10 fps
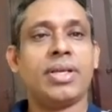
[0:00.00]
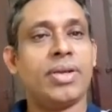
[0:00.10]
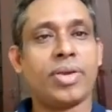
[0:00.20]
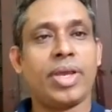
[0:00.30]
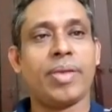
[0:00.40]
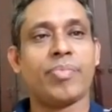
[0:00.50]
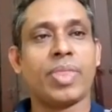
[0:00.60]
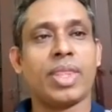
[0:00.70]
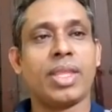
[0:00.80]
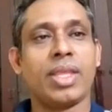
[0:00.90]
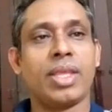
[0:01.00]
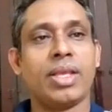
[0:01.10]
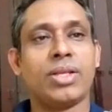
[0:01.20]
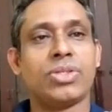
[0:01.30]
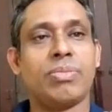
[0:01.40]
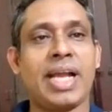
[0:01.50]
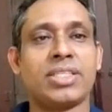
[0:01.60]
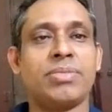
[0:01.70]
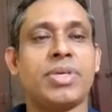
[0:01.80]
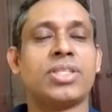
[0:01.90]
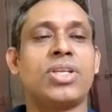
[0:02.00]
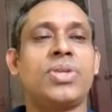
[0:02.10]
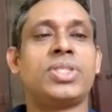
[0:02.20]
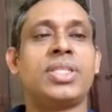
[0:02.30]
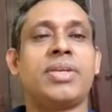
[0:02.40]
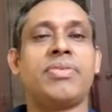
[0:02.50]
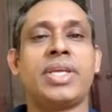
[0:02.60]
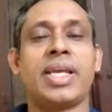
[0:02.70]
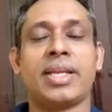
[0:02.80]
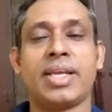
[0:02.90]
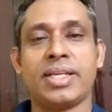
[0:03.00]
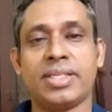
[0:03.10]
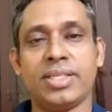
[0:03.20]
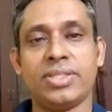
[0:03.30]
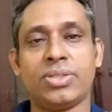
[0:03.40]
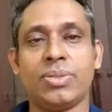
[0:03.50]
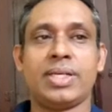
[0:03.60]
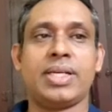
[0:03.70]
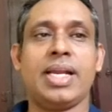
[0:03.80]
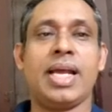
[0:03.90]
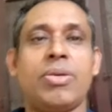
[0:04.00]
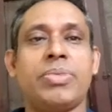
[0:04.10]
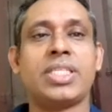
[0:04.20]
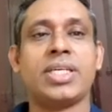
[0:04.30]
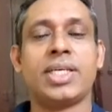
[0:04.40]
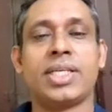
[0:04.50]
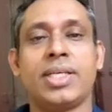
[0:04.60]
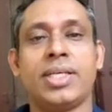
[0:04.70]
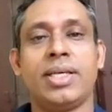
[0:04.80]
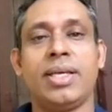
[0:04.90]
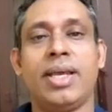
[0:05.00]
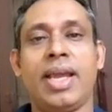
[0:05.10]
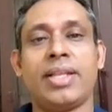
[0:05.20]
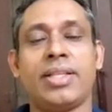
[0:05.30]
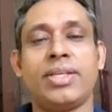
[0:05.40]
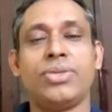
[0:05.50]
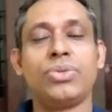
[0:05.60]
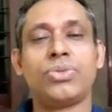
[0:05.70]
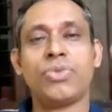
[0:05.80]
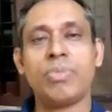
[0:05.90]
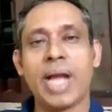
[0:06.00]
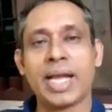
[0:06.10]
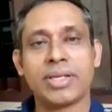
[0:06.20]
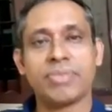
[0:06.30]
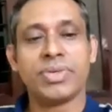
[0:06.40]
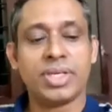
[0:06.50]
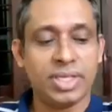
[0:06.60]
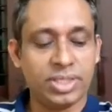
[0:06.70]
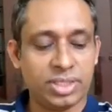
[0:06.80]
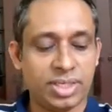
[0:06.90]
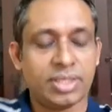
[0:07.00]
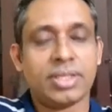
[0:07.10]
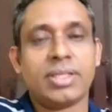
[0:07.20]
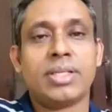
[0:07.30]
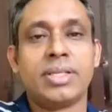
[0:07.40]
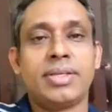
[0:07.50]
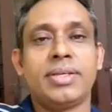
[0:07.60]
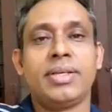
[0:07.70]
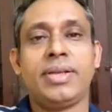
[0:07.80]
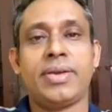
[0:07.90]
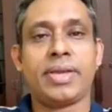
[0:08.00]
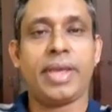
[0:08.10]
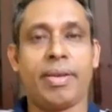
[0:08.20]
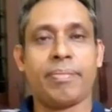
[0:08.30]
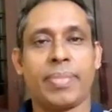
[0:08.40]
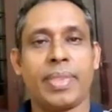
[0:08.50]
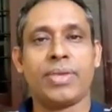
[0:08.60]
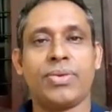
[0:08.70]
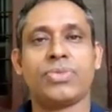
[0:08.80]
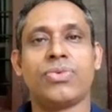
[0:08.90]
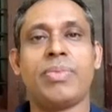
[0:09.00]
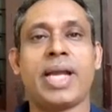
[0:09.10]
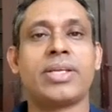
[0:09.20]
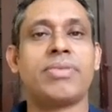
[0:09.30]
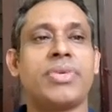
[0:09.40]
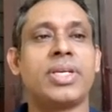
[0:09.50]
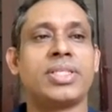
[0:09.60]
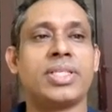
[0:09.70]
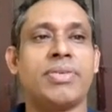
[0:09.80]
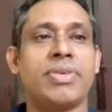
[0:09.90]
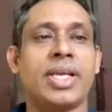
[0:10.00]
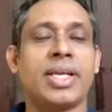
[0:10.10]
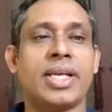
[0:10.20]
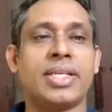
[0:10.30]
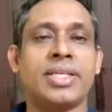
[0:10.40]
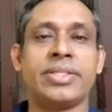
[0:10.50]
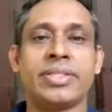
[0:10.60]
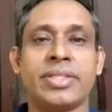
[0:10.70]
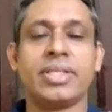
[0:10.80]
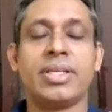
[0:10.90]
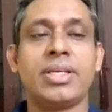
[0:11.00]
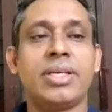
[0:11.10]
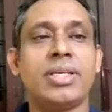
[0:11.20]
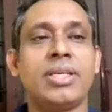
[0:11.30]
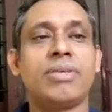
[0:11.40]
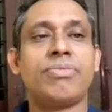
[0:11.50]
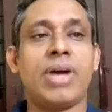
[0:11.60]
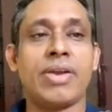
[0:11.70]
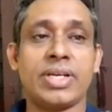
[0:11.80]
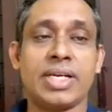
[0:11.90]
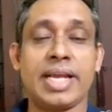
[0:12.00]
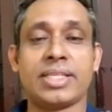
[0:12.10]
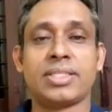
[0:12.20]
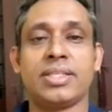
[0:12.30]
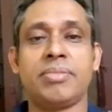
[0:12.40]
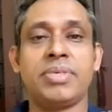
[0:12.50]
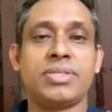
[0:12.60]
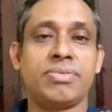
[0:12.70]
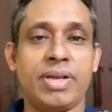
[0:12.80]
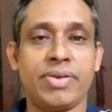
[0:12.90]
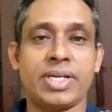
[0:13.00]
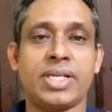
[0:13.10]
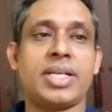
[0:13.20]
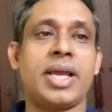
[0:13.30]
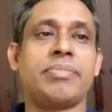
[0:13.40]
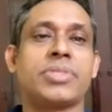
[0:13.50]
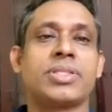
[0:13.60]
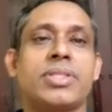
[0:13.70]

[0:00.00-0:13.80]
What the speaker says: Okay, so the maximum resolution that we can get is 200 nanometer, and the useful magnification, okay, useful magnification that we can get is 500x, that means 500 times.